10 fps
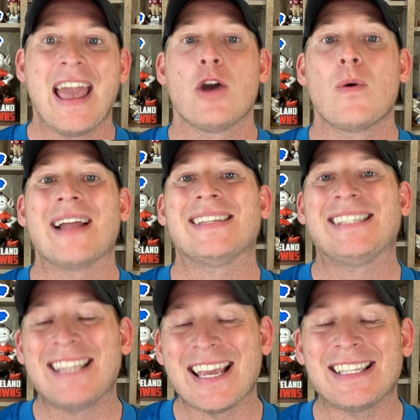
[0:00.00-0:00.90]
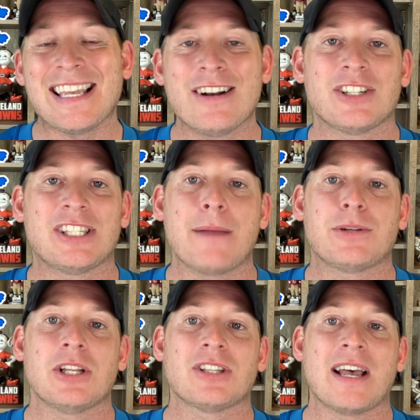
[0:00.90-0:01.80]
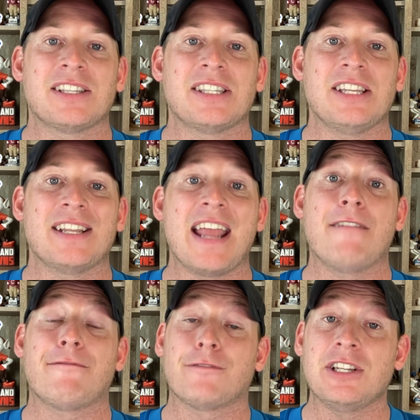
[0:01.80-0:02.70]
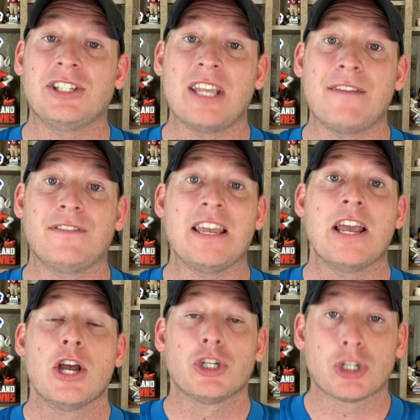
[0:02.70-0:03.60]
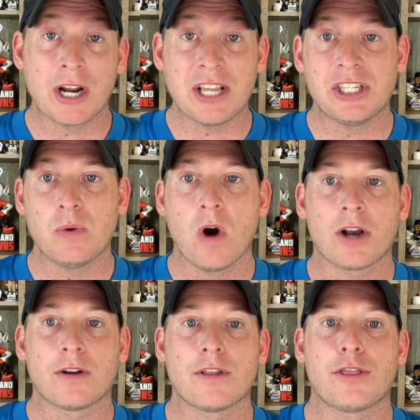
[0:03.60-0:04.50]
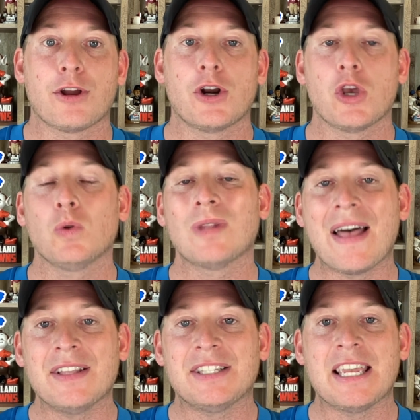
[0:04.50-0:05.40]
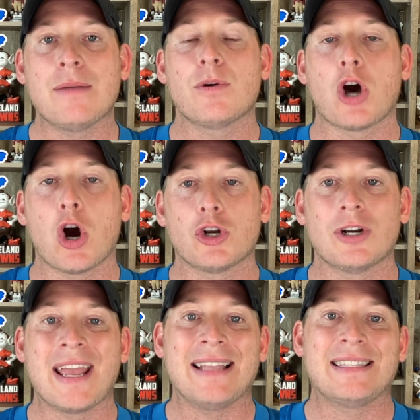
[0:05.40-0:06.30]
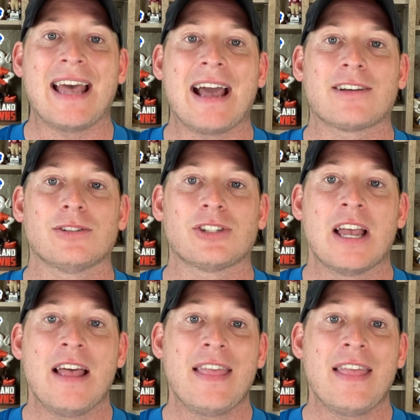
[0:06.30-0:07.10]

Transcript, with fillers: who had 6 interceptions last season, and free safety Tracy Walker III, who led the team with 108 tackles.